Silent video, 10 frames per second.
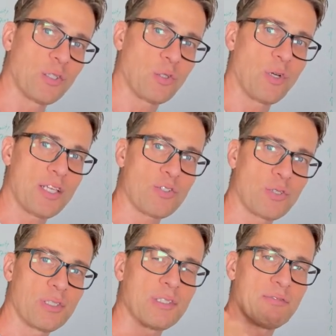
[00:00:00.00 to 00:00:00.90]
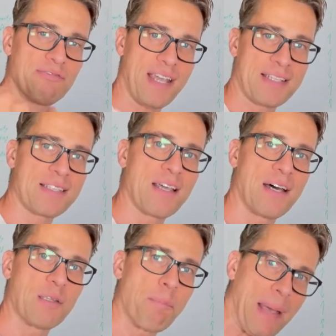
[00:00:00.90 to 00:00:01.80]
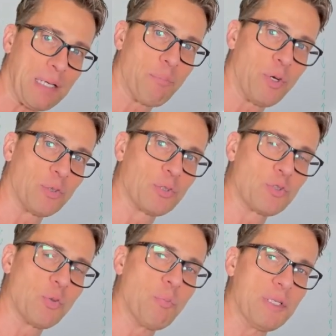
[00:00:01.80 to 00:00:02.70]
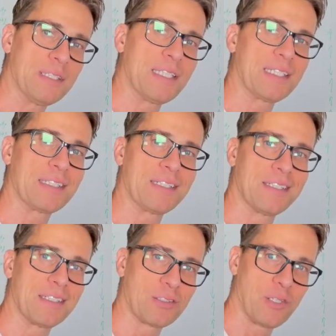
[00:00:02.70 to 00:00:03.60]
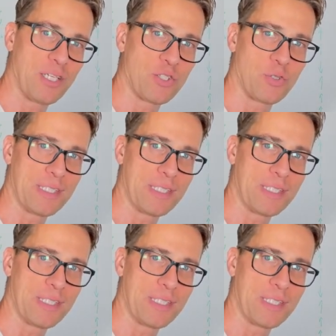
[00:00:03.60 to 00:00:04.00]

you know, cholesterol fats are the backbone to building uh, cholesterol.